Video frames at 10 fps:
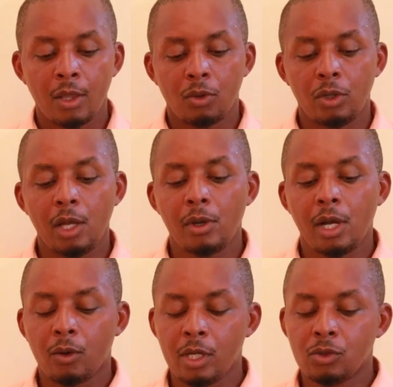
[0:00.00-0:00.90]
Today we are
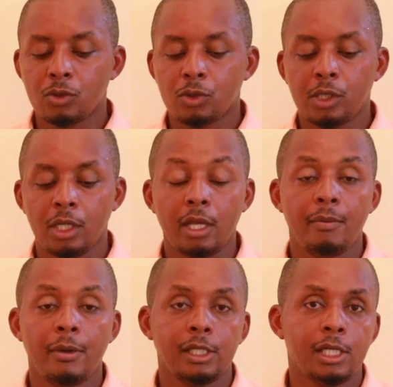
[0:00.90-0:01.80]
going to see the
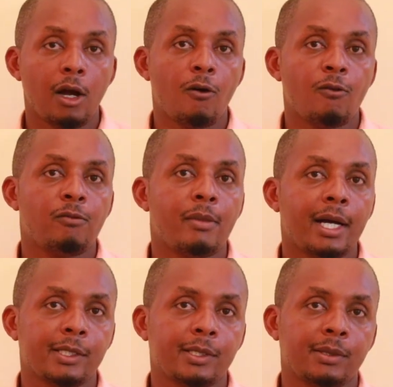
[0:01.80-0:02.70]
measure of
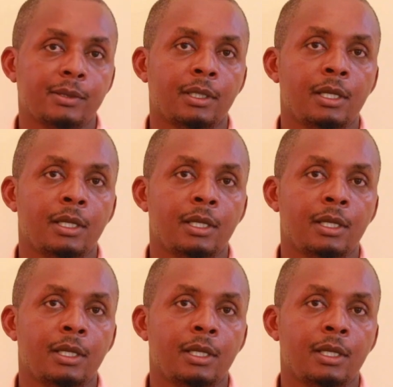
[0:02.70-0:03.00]
mass.